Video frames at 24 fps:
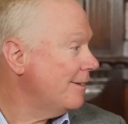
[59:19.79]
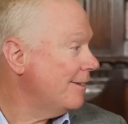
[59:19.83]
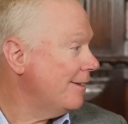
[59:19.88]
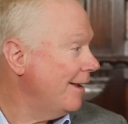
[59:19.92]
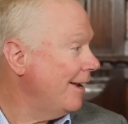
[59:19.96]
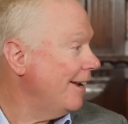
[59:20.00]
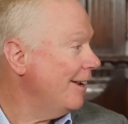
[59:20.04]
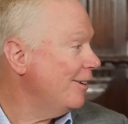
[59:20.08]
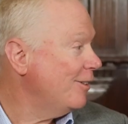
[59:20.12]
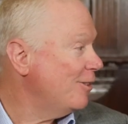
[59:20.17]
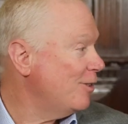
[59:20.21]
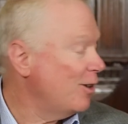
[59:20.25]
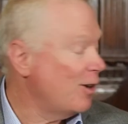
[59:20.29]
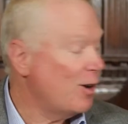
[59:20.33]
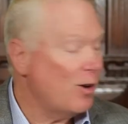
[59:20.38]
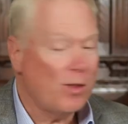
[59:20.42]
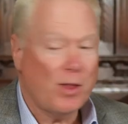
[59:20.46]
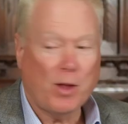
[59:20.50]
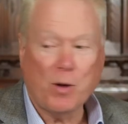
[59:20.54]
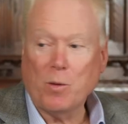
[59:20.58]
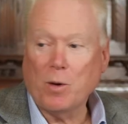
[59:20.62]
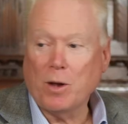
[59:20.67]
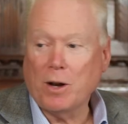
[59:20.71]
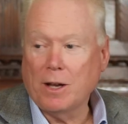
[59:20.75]
States. You know,
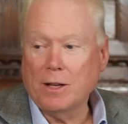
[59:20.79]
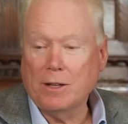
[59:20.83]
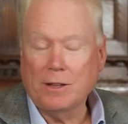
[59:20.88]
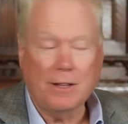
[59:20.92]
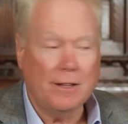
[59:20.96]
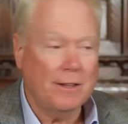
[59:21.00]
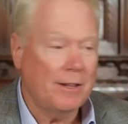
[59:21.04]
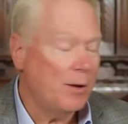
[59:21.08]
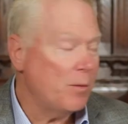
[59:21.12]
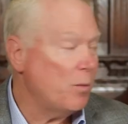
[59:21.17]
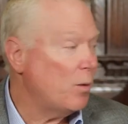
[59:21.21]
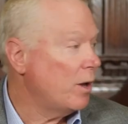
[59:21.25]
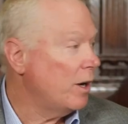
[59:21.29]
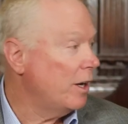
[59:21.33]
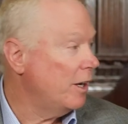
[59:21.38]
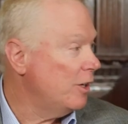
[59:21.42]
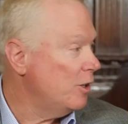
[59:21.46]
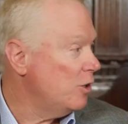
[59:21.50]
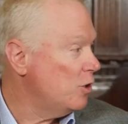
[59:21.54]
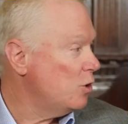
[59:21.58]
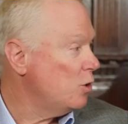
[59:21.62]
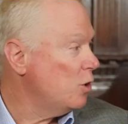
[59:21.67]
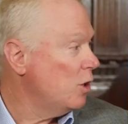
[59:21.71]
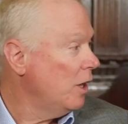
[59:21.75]
they mm-hmm. want to they, they want
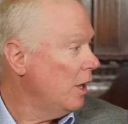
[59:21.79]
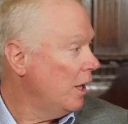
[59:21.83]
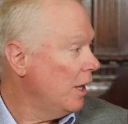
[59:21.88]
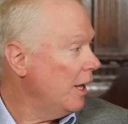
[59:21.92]
to